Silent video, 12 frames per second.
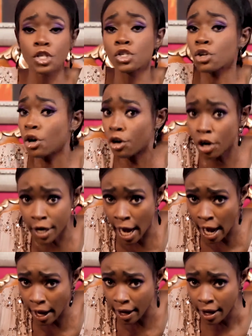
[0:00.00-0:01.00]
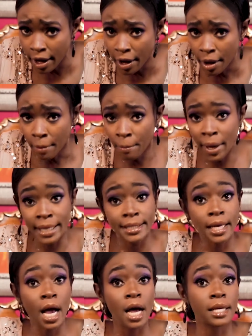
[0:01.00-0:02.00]
is Corona, but
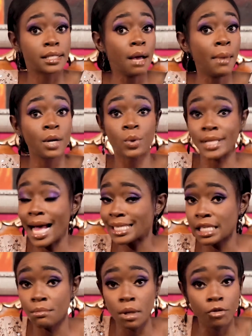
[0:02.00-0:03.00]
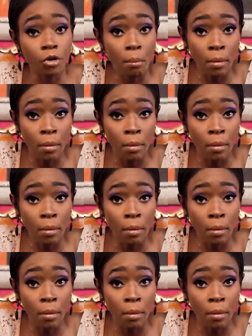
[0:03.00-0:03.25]
somebody was asking me for